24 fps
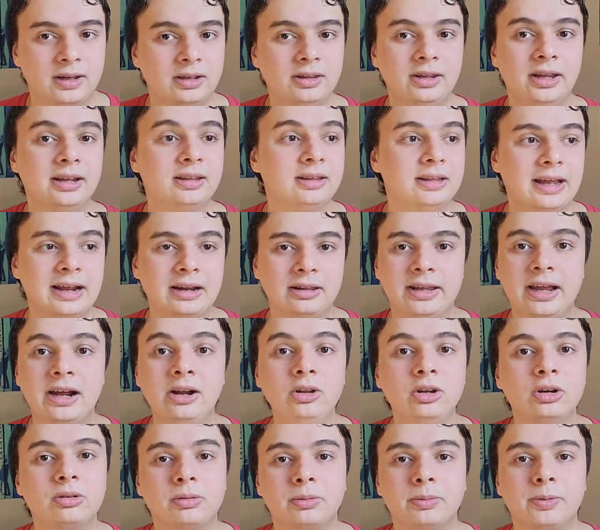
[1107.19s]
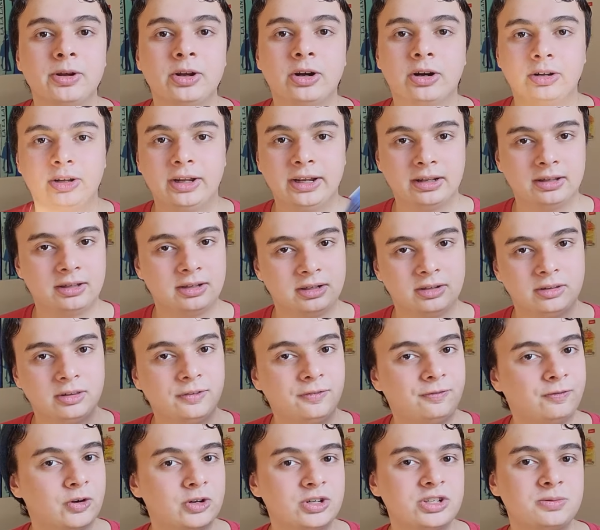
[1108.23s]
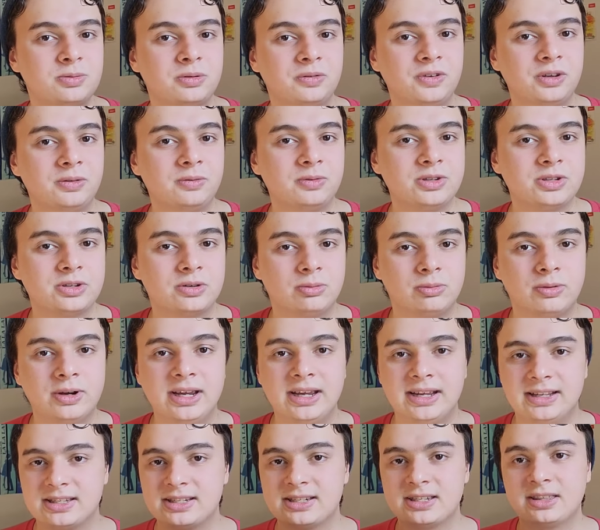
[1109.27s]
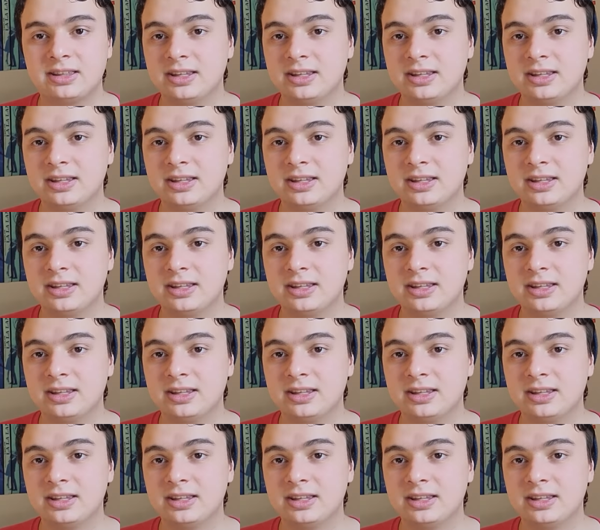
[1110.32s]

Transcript: And like, now look where we are. Like, the first movie was great.